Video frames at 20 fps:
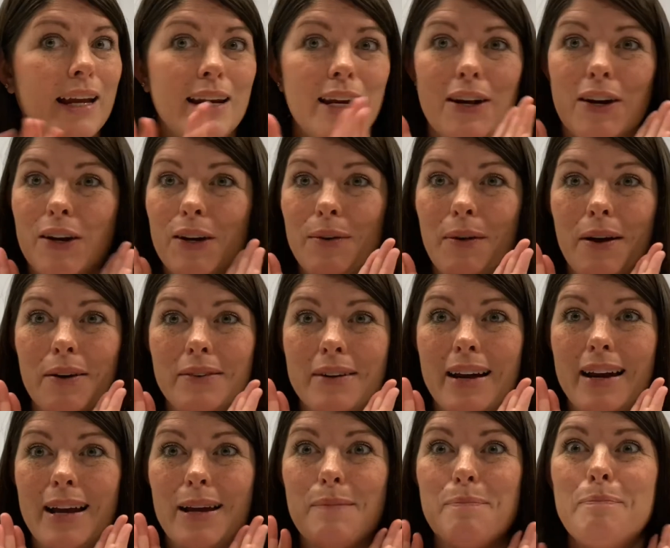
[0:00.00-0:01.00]
hear you
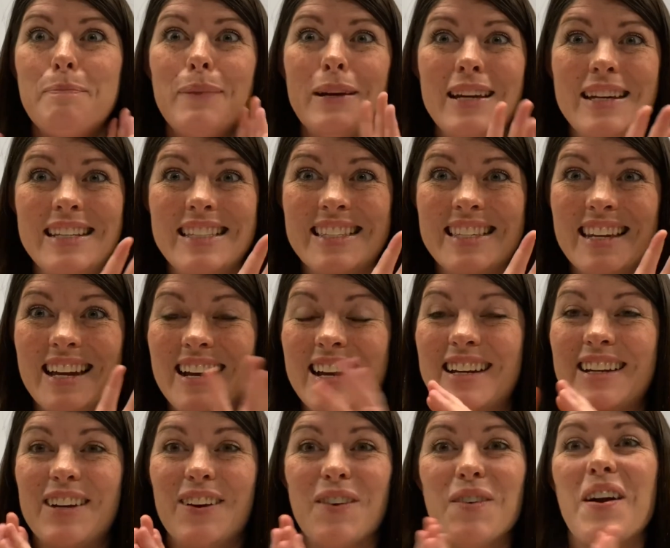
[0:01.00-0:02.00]
already. Pizza,
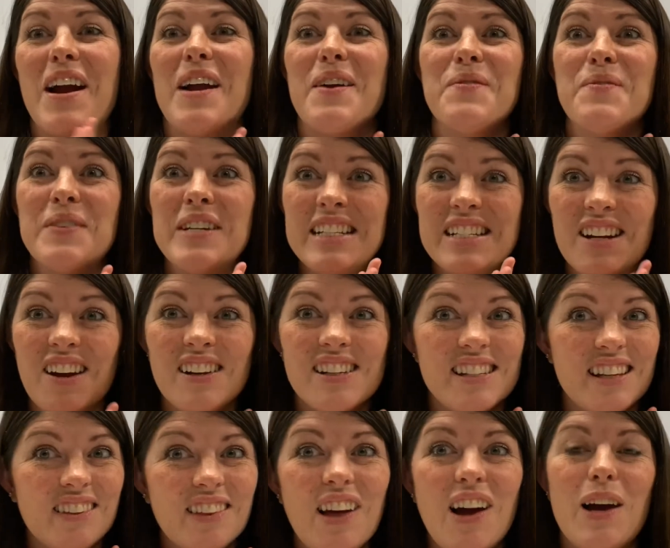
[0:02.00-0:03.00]
you're right. We talked
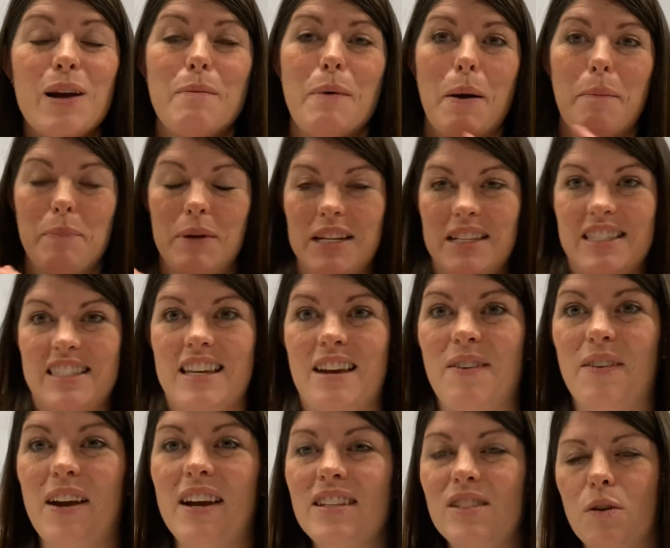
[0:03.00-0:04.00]
a lot about pizza,
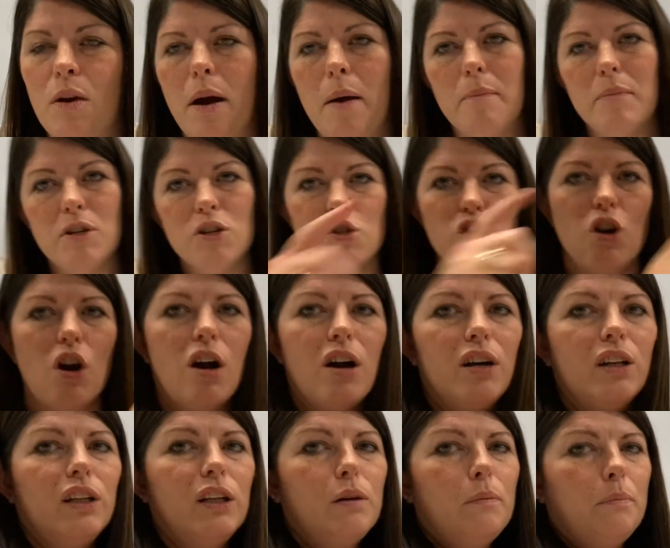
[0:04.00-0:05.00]
okay? So I'm gonna draw our little